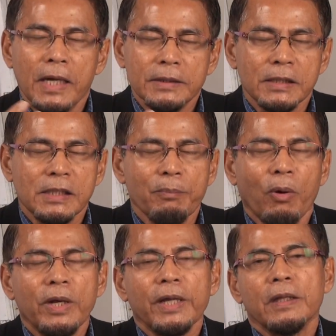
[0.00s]
as a
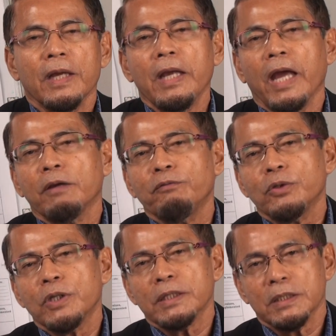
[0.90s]
symbolic thing and the
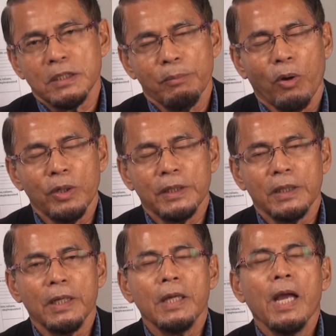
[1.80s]
future as a symbolic
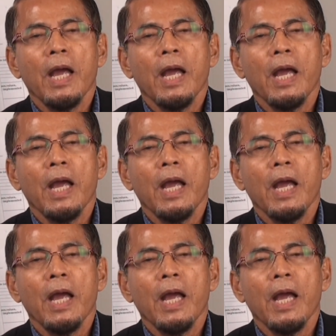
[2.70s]
thing,